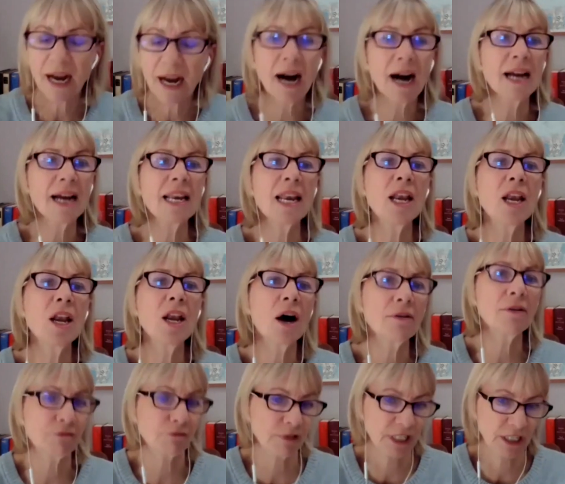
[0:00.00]
I
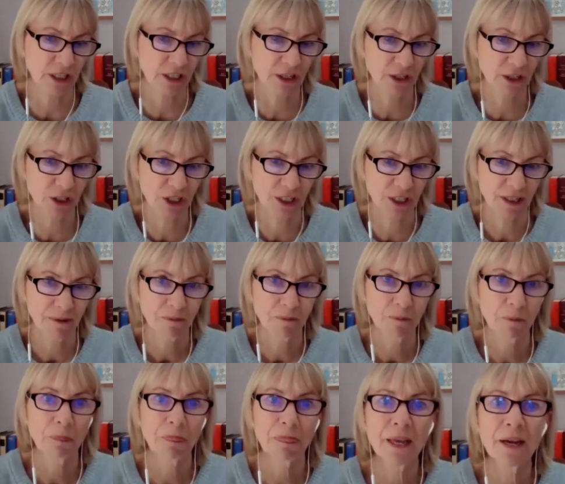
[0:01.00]
love research.
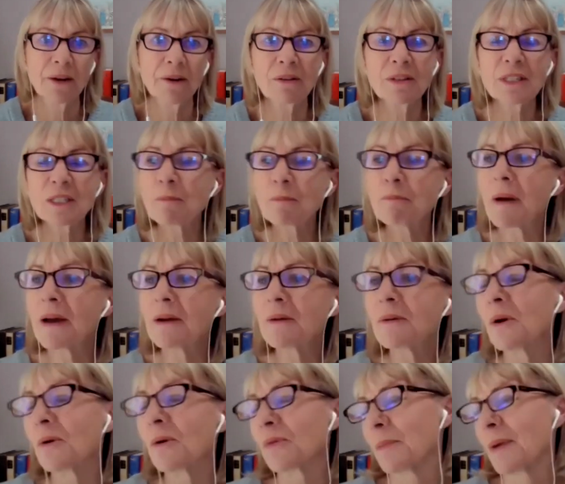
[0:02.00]
You know, it's the be-
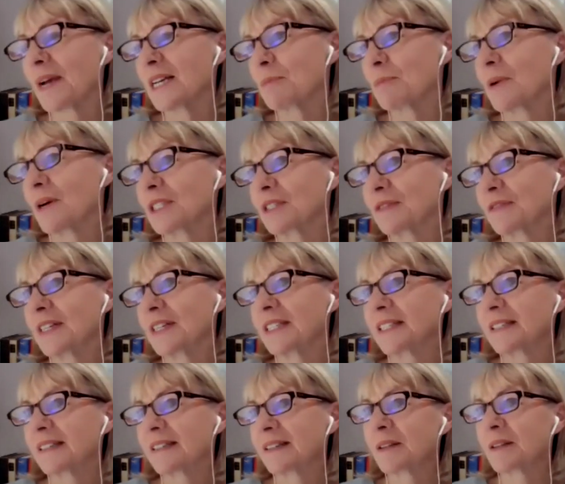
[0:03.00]
not the best part of it.
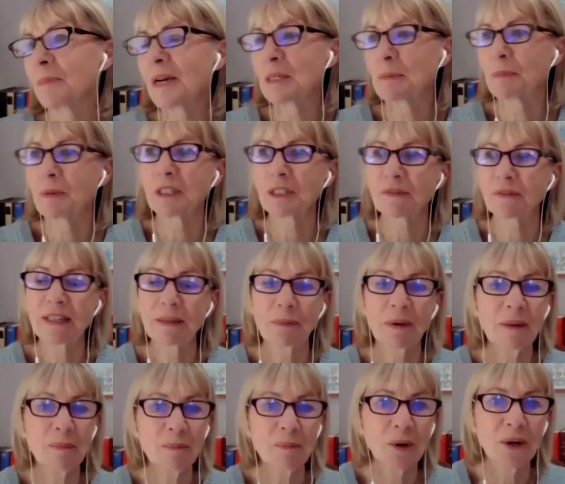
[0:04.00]
The best part of it when
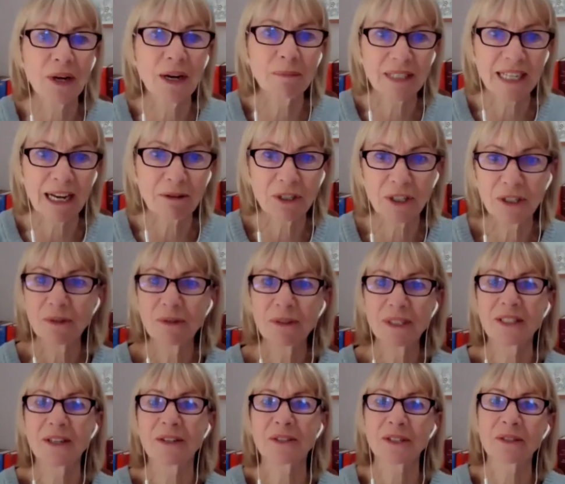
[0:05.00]
the book comes out and you
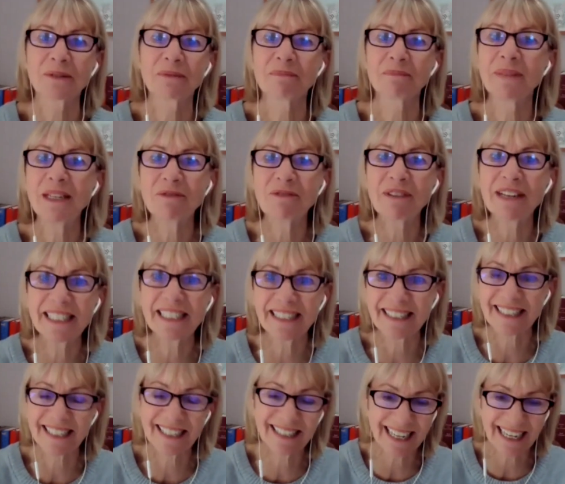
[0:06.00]
start to meet
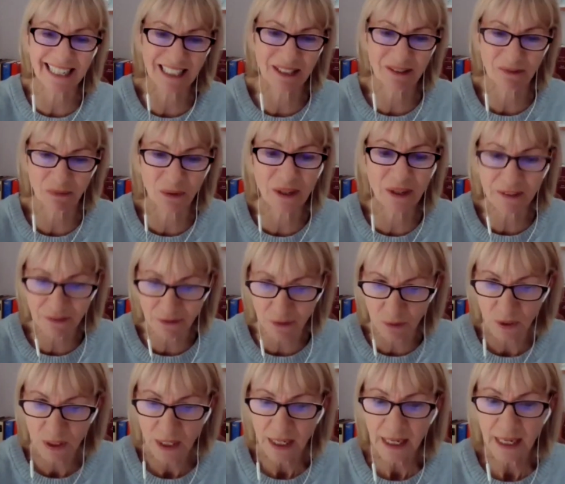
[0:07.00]
readers, and that's
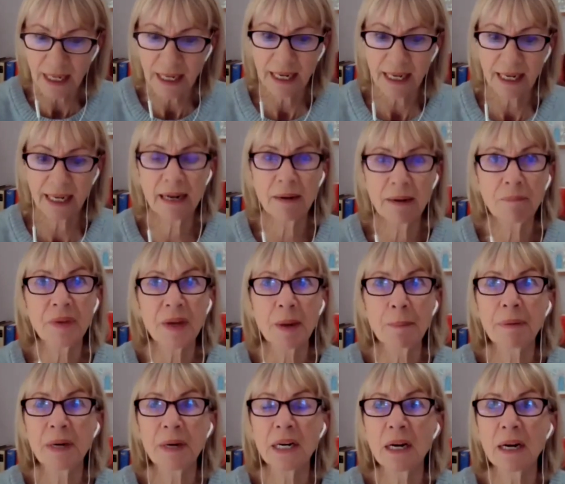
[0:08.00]
wonderful. Um,
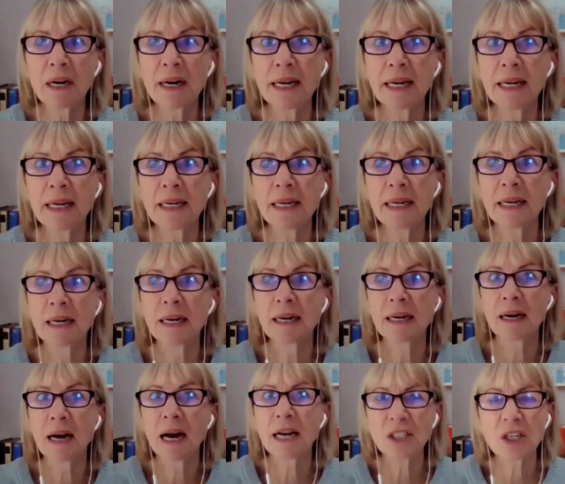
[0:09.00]
but I,
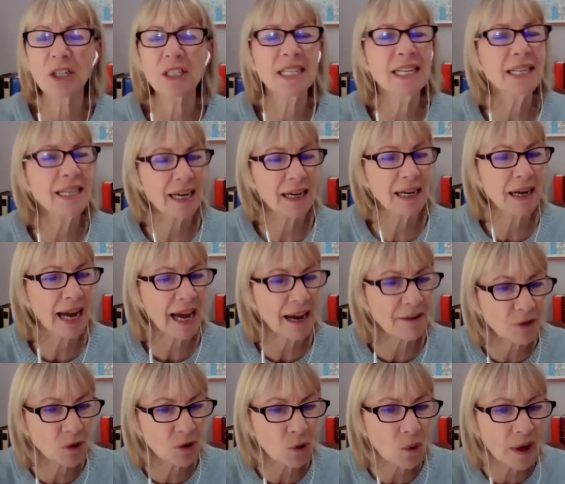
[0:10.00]
I just didn't
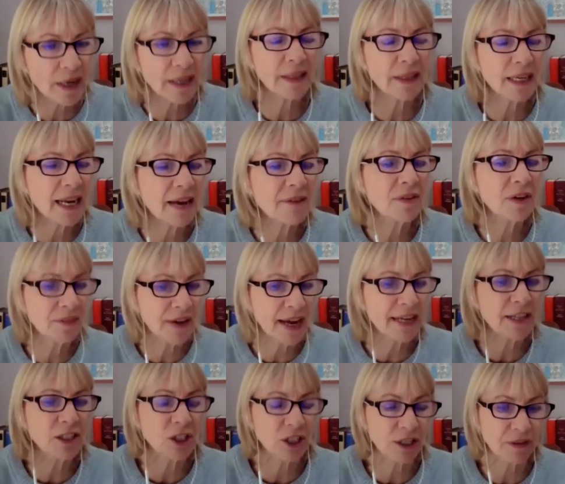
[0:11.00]
have quite the level of
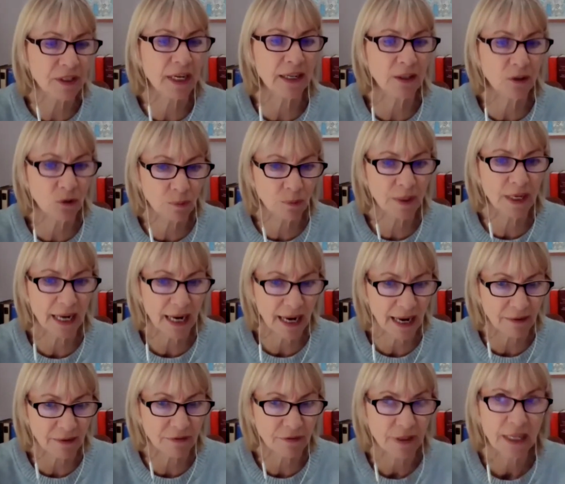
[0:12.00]
energy that I normally
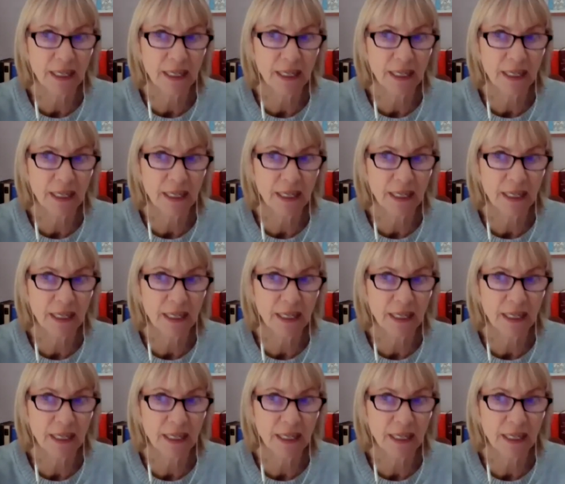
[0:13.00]
have.